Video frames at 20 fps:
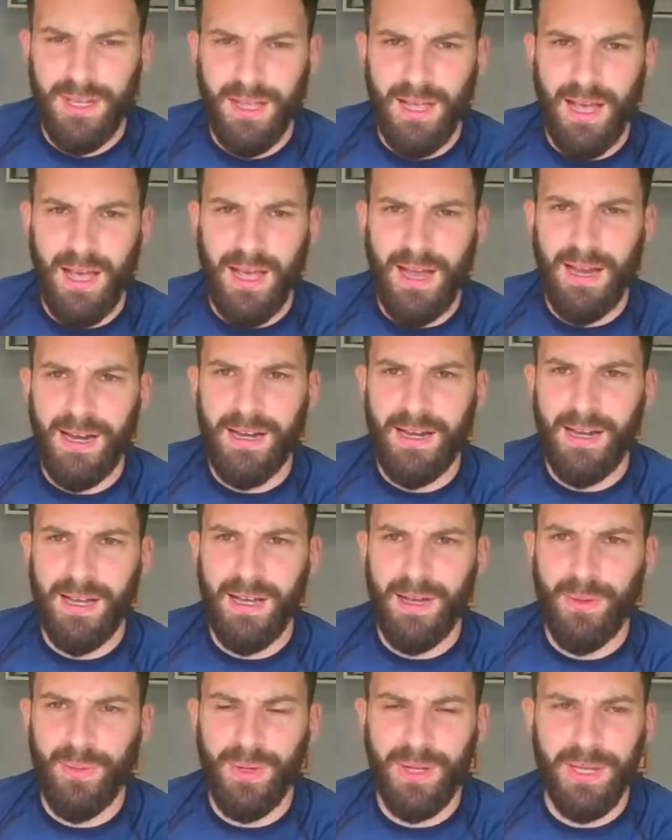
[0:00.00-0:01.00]
and
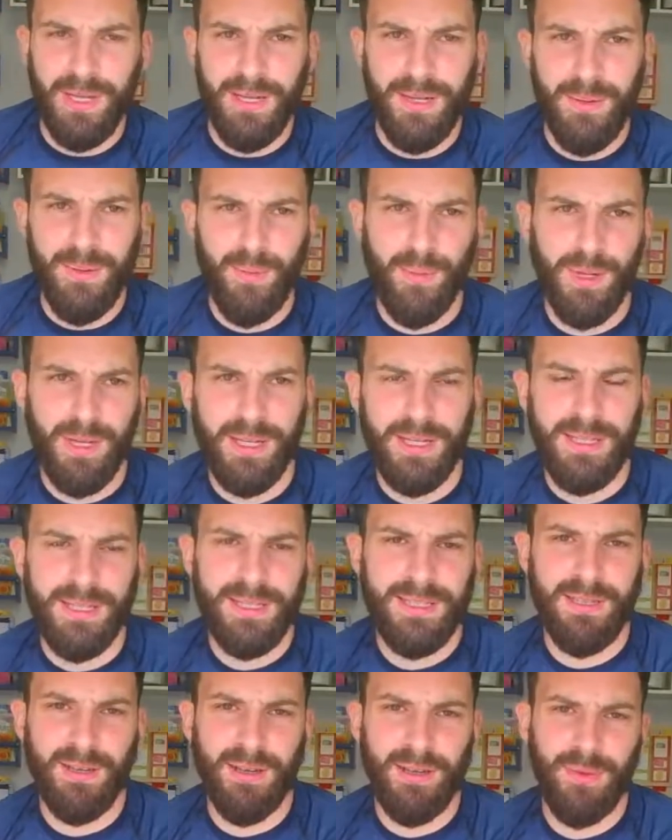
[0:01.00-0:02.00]
we're gonna
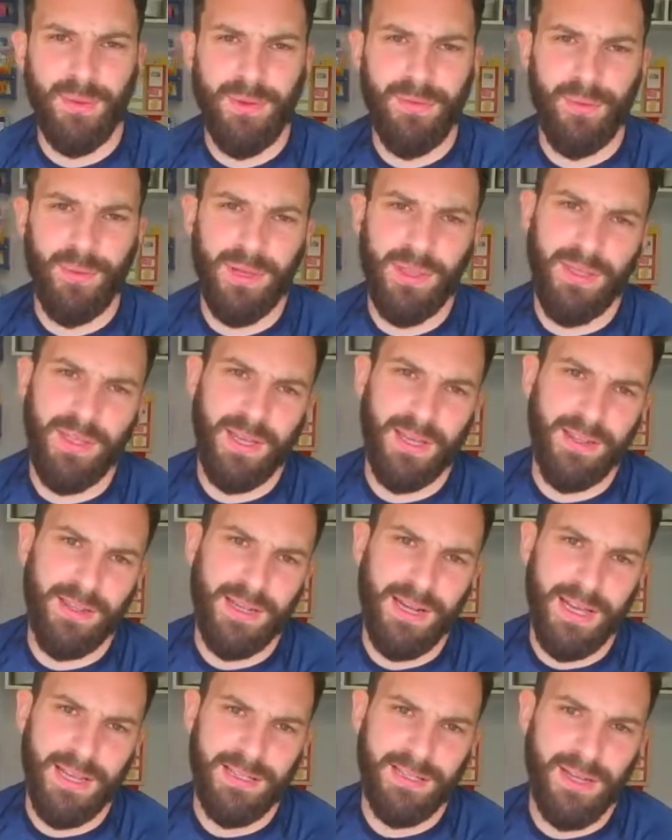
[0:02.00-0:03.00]
decide whether we think the
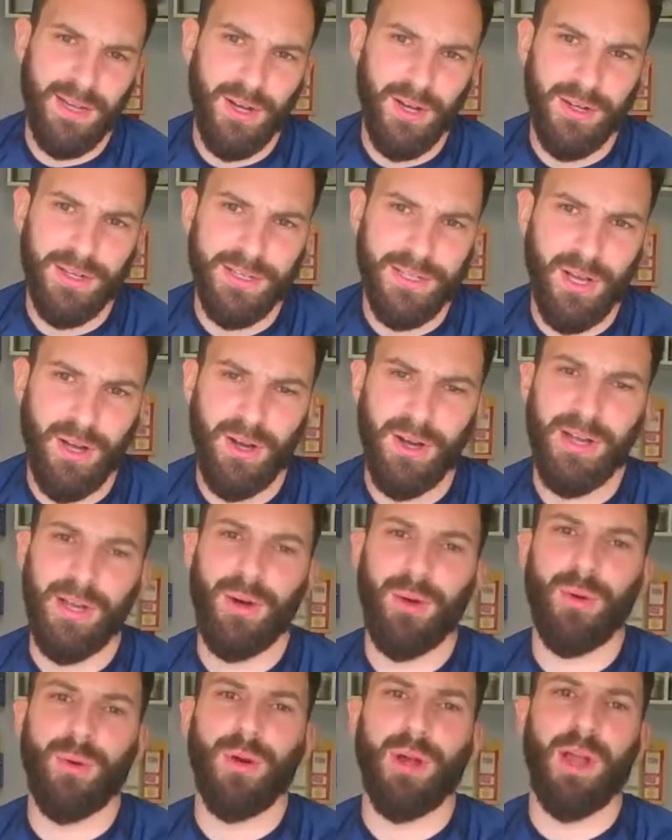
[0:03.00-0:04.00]
next card is higher
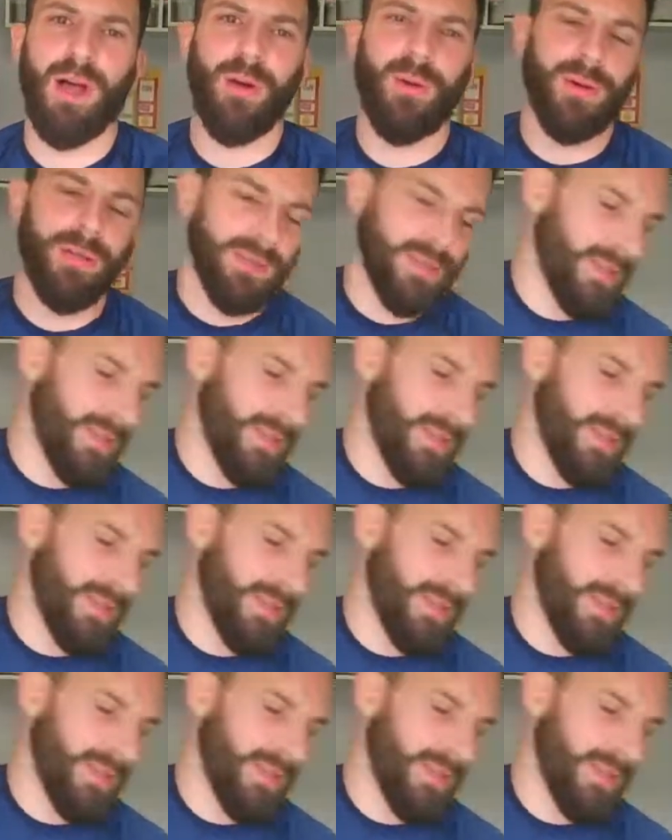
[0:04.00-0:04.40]
or lower. So